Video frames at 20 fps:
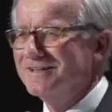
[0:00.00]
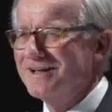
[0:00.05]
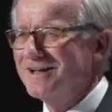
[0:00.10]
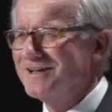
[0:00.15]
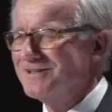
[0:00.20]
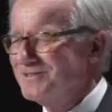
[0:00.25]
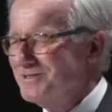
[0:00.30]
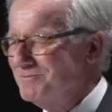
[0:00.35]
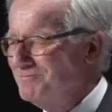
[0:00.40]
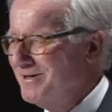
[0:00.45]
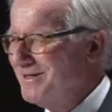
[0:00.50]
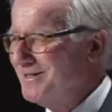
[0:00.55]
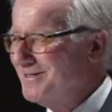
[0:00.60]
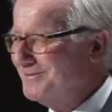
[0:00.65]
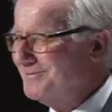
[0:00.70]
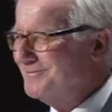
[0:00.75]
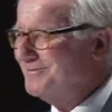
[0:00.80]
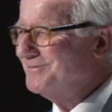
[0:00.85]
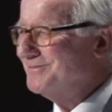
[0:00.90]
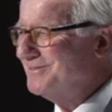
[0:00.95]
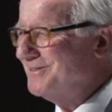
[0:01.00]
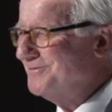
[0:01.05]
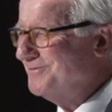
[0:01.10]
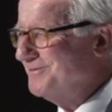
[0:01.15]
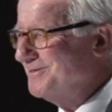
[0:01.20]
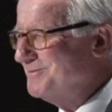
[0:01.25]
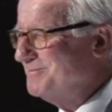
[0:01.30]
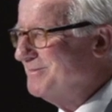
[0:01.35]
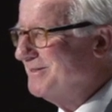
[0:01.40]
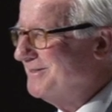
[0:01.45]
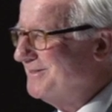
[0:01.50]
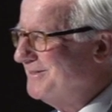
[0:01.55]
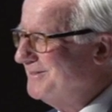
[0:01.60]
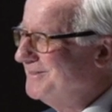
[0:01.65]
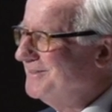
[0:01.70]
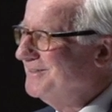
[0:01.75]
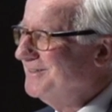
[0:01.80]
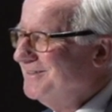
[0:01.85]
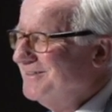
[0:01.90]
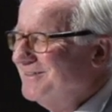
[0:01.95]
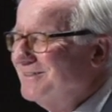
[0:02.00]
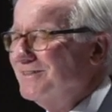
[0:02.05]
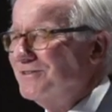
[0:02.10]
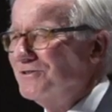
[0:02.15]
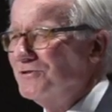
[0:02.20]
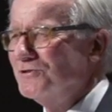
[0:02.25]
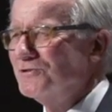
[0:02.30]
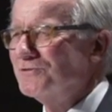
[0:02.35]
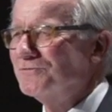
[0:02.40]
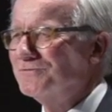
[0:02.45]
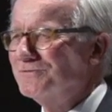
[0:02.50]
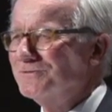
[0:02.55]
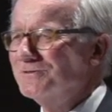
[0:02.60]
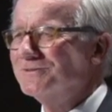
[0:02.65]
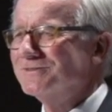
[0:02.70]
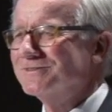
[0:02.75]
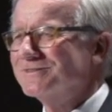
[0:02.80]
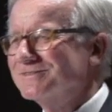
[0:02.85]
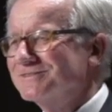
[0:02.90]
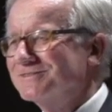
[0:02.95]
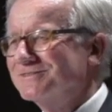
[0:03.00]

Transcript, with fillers: out and about and generally being youthful.